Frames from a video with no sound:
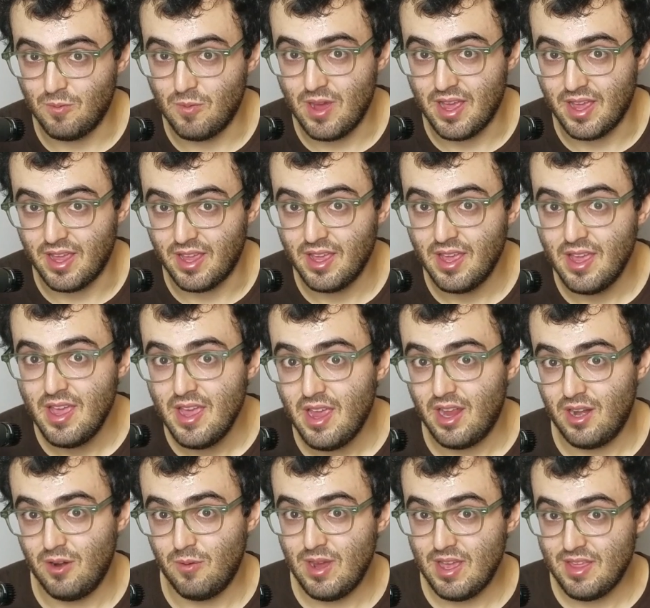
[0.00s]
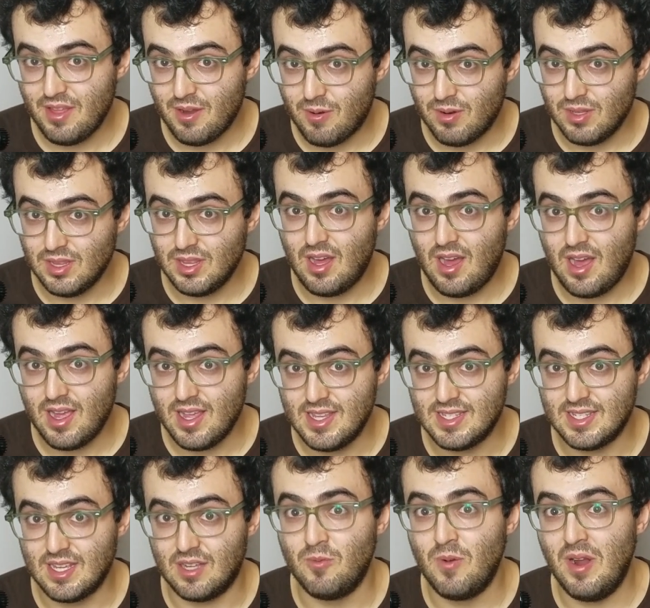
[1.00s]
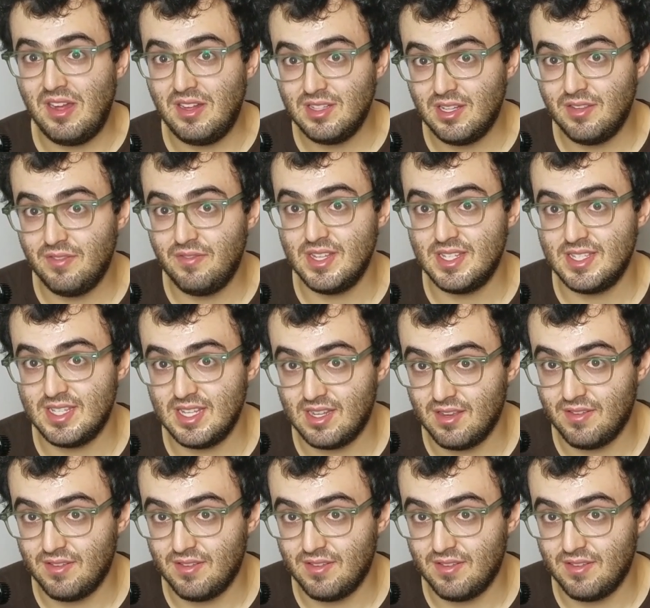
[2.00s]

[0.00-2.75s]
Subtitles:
way, in a way that relies on relativistic